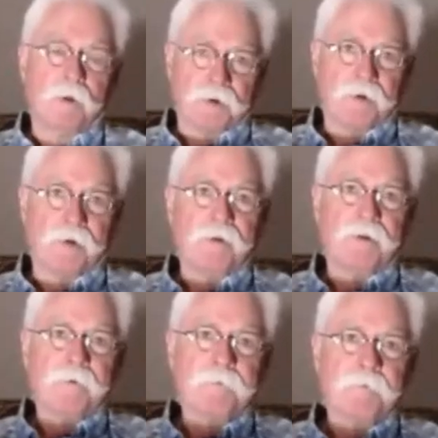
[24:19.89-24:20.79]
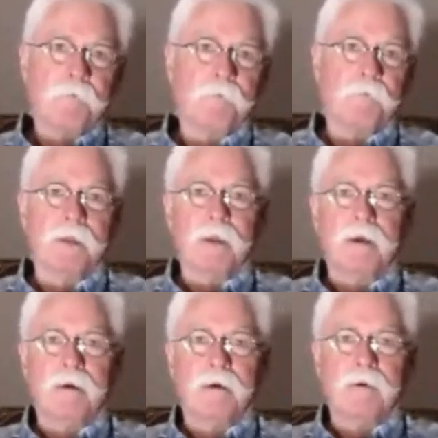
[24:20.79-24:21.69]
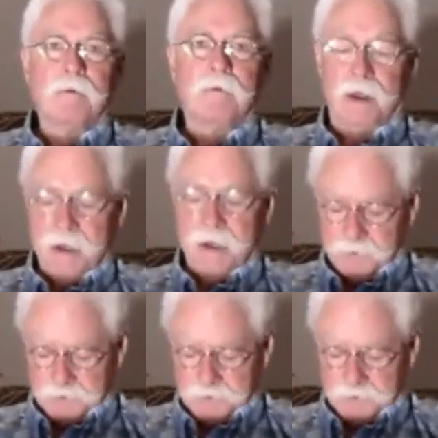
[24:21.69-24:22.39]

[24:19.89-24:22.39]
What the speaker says: with the truth. That